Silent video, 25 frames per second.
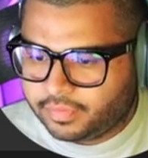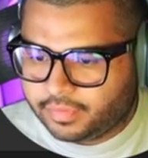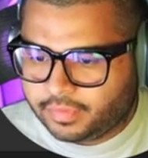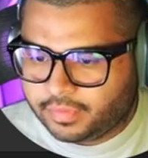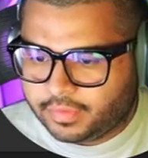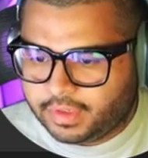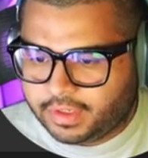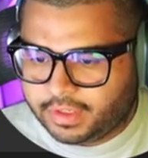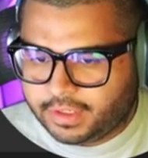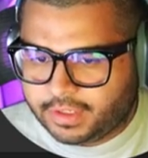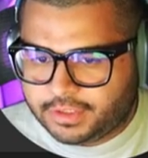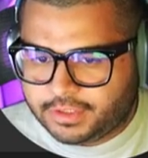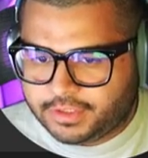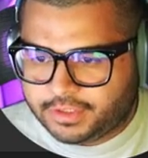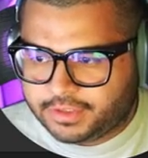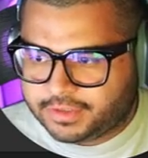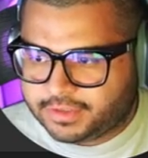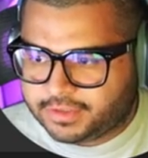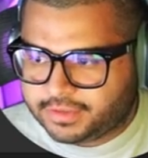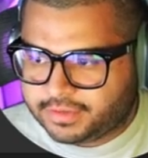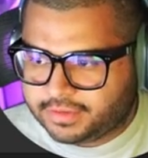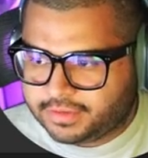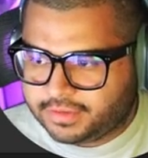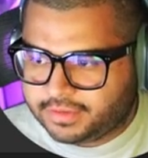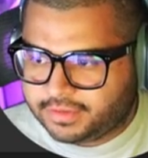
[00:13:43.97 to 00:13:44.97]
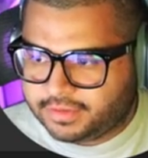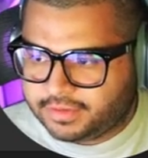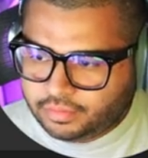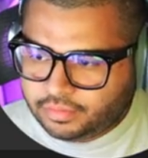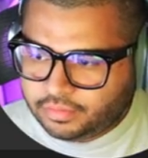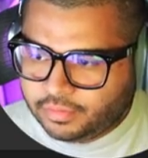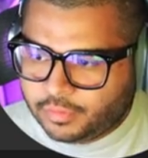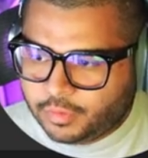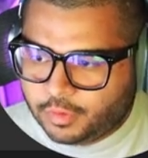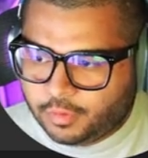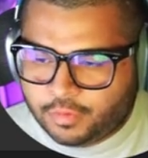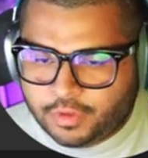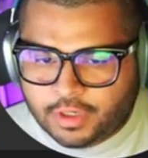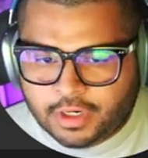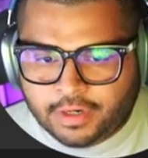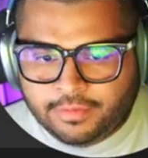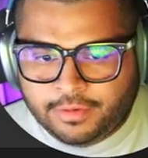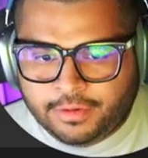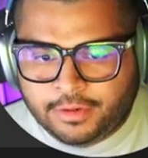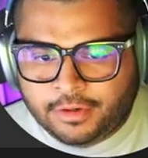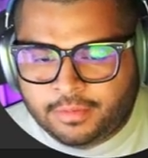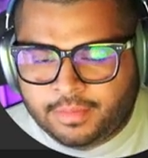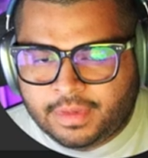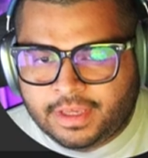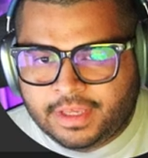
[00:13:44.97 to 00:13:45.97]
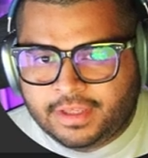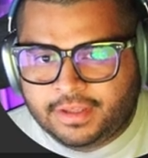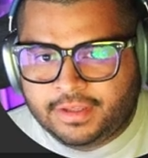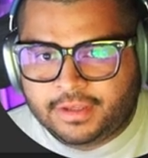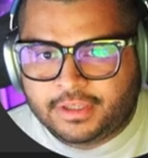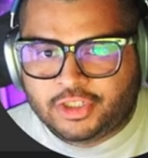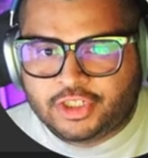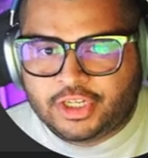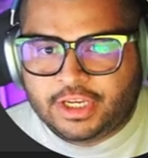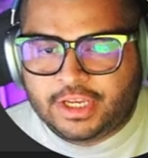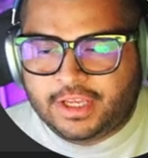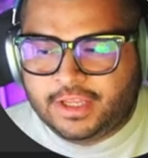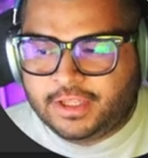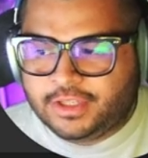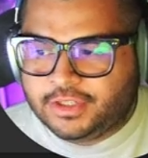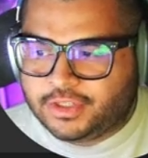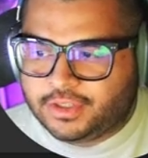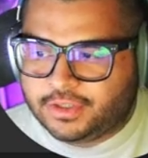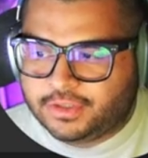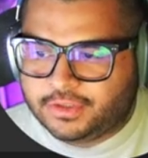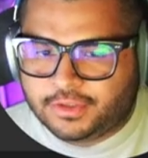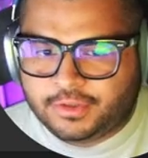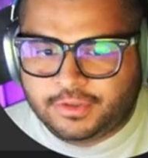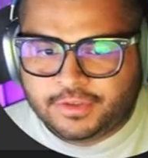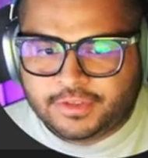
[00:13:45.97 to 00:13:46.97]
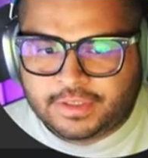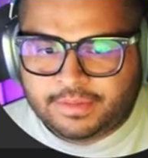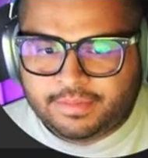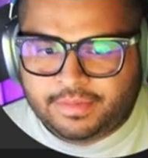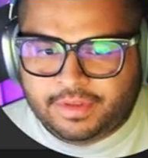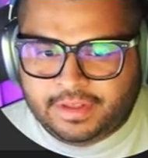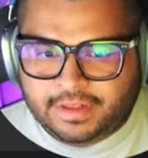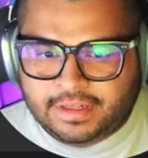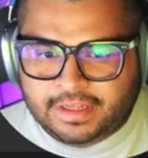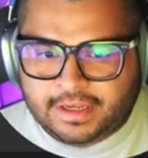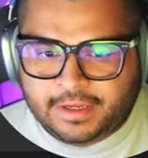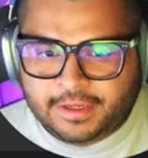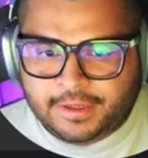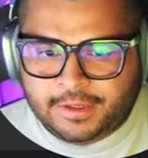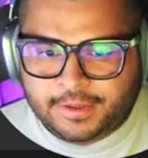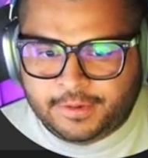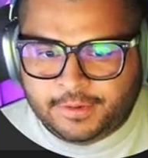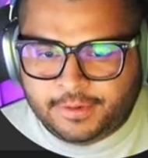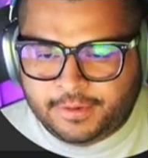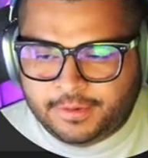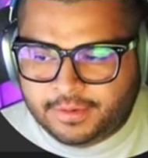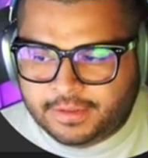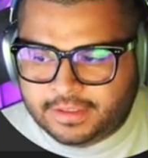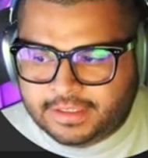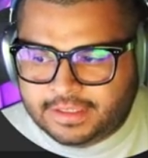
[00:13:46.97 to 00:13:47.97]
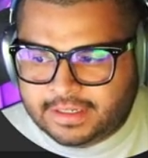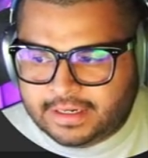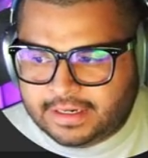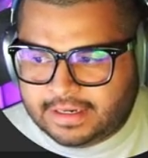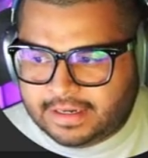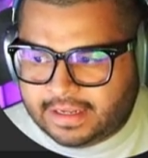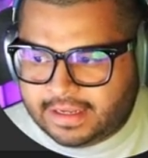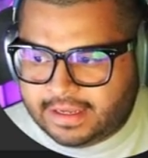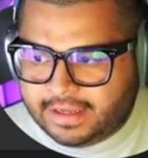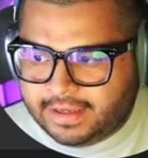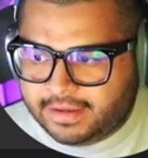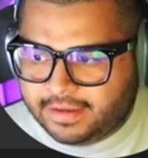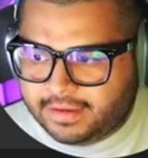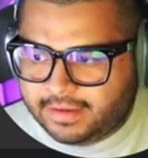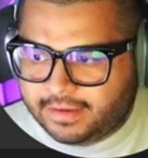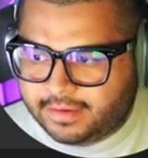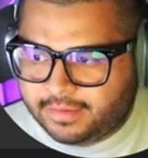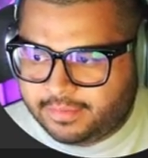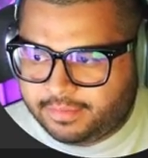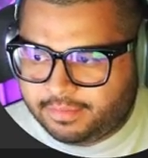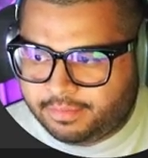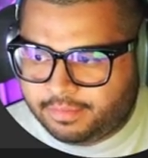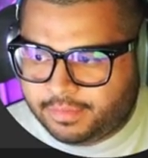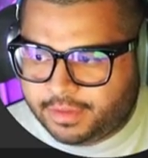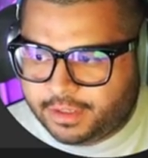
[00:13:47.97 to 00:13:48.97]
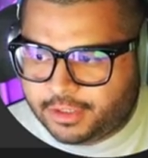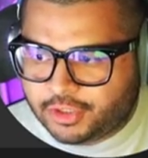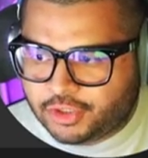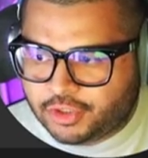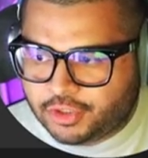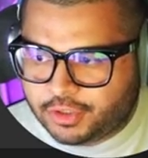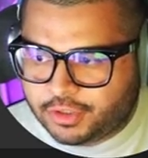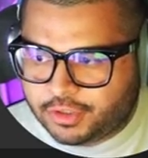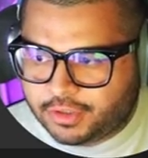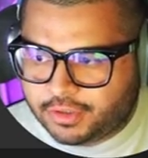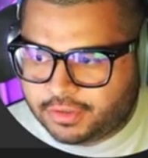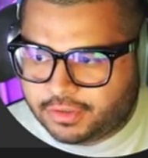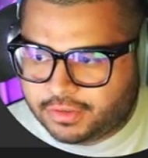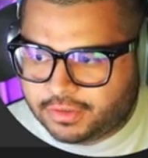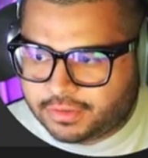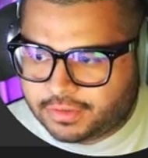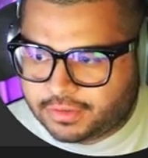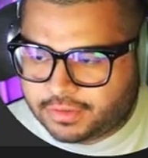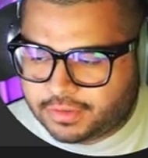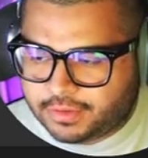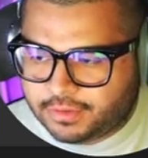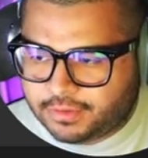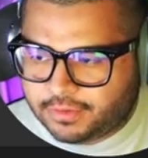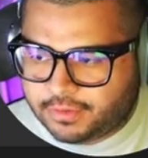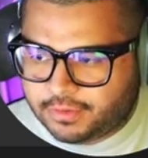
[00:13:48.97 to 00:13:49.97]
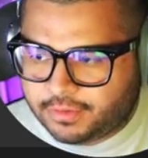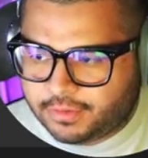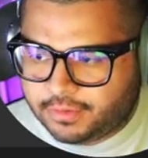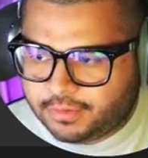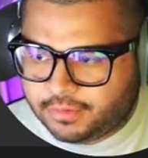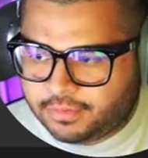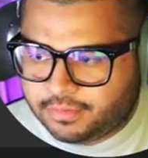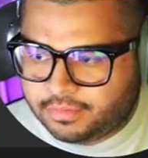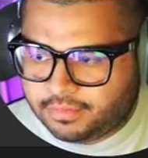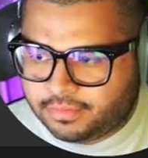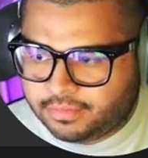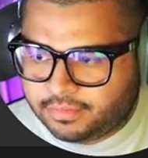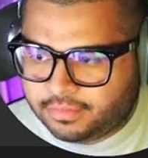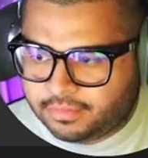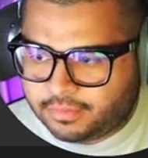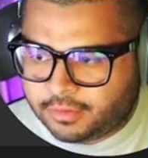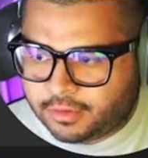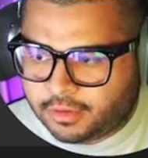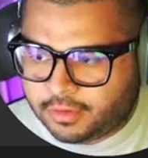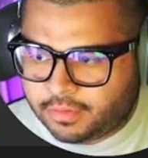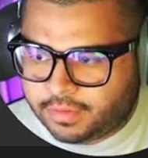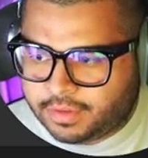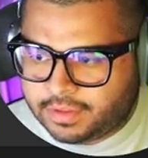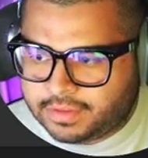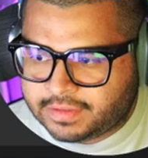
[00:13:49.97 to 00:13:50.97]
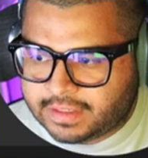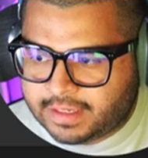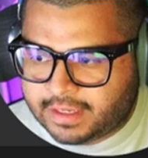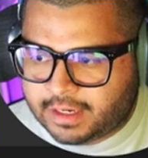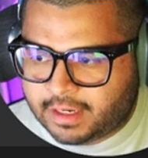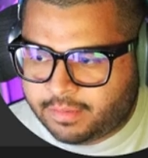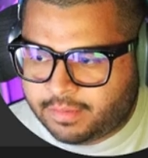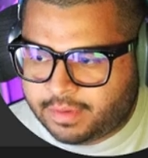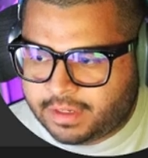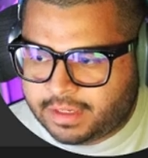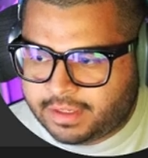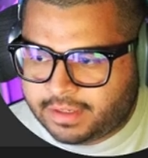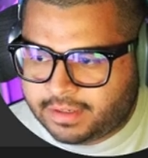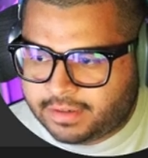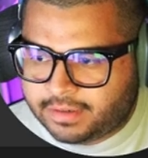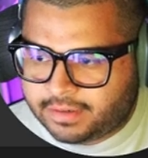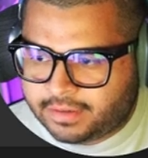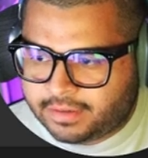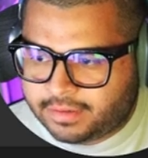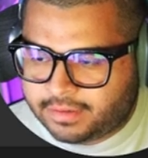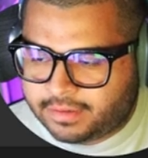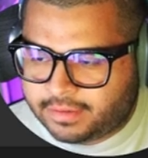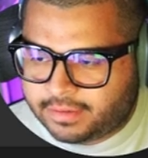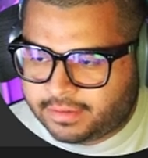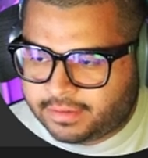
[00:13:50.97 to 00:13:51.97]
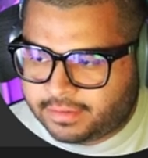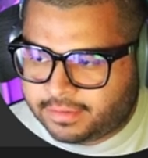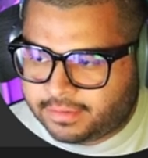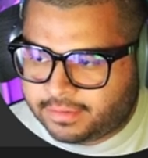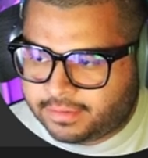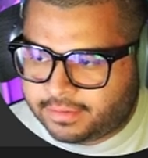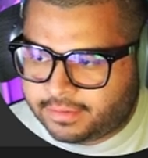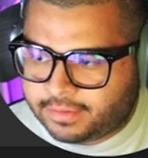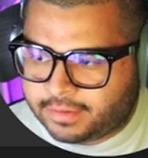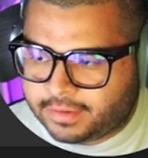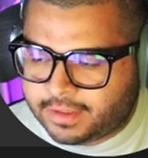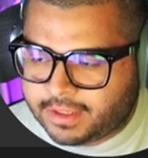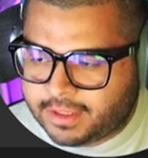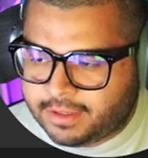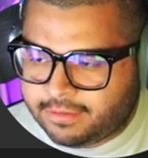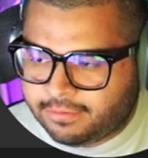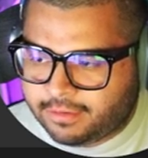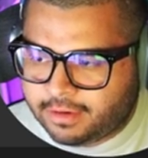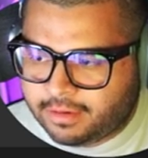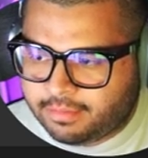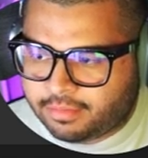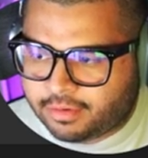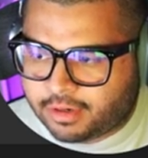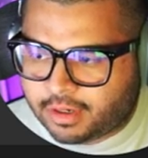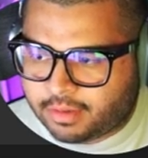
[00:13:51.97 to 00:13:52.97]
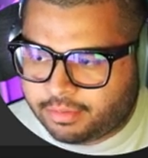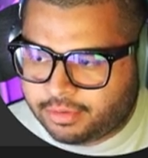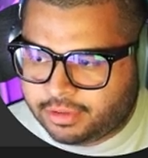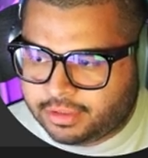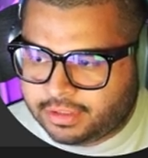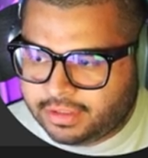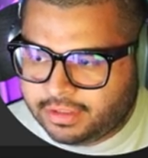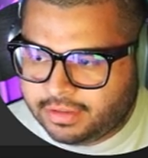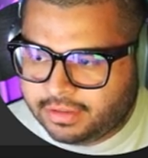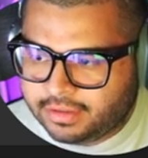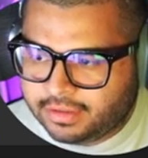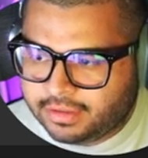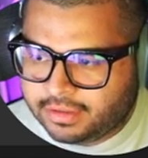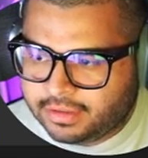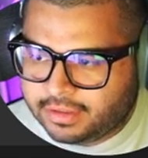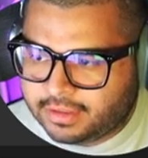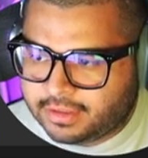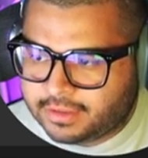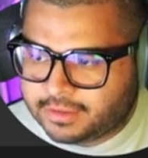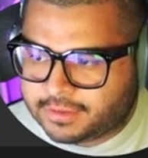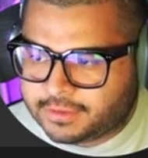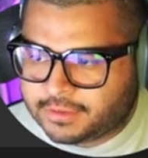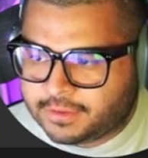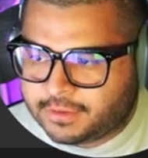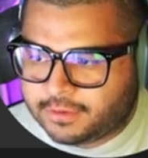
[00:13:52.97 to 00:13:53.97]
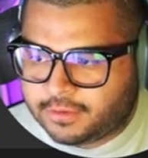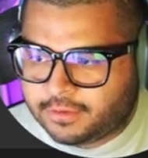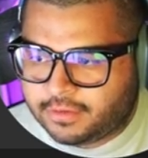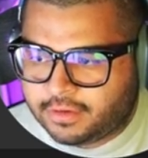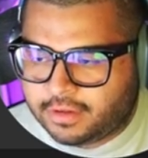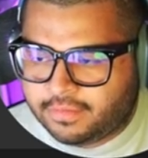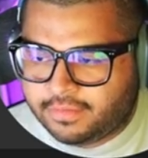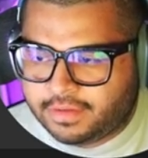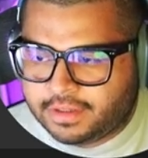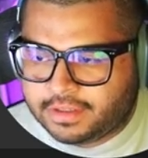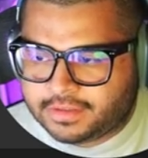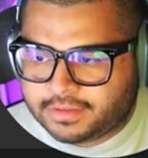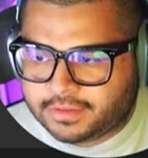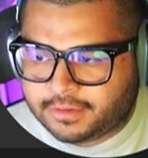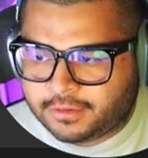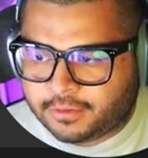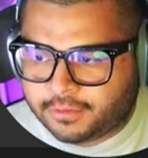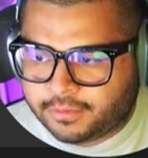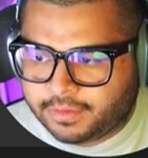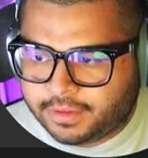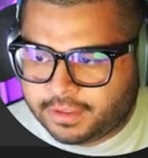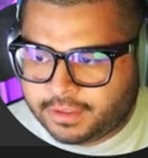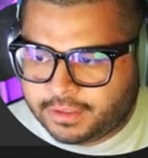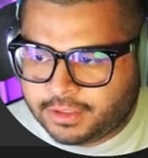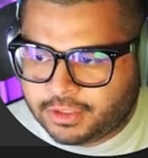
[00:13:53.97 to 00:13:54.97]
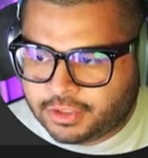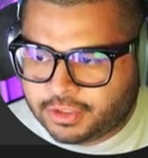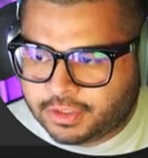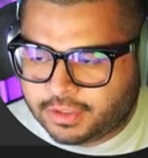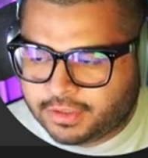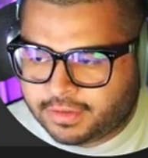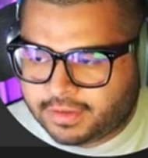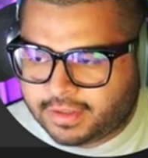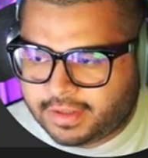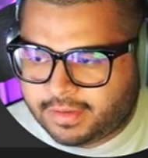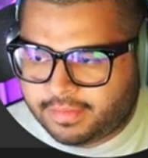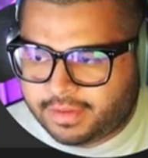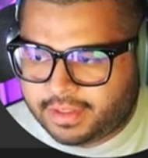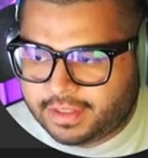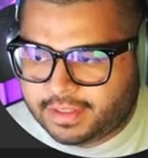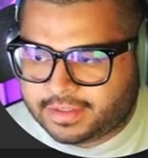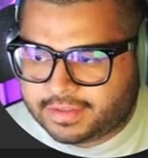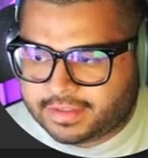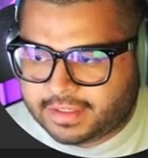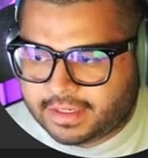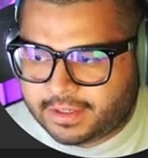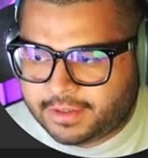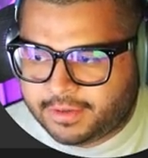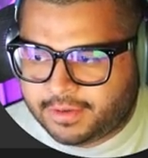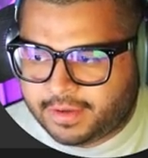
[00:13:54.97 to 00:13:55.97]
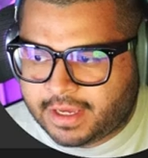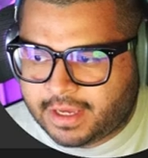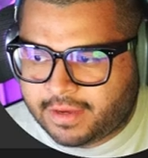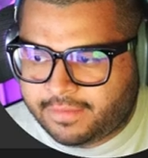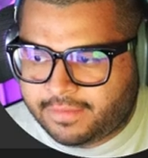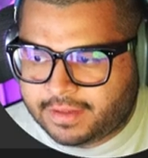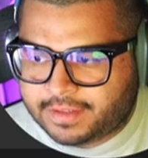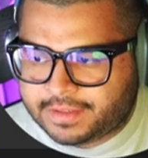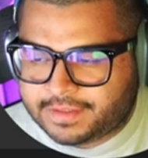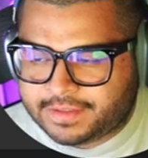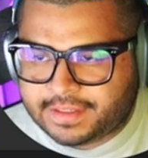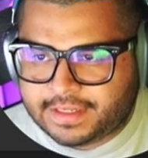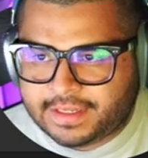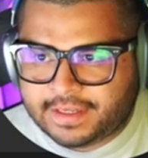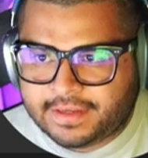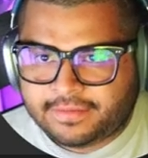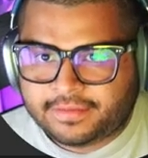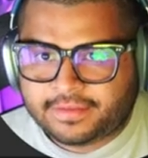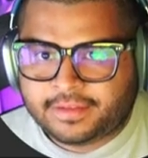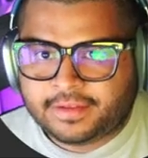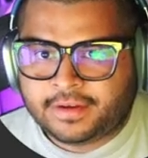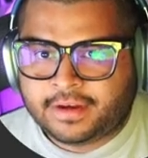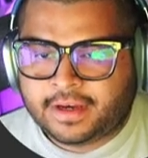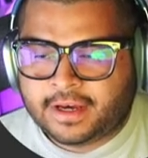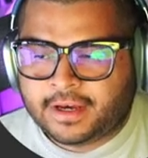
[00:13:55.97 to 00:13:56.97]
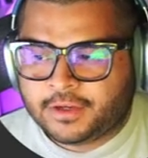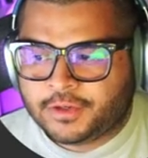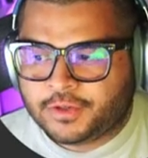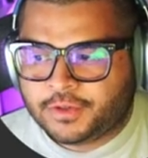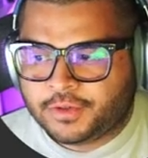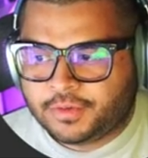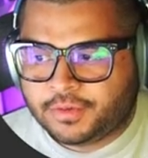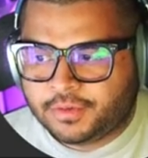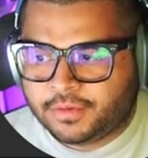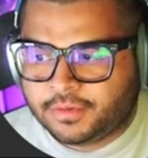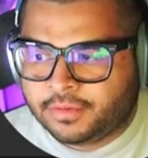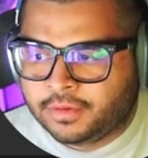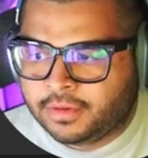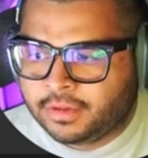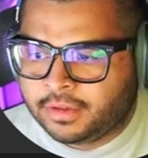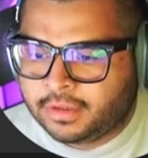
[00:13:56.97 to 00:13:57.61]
I can just, whenever you're making a change to something that you didn't like, make sure to always animate the keyframe properly. So if it's orange, that means that you haven't saved the actual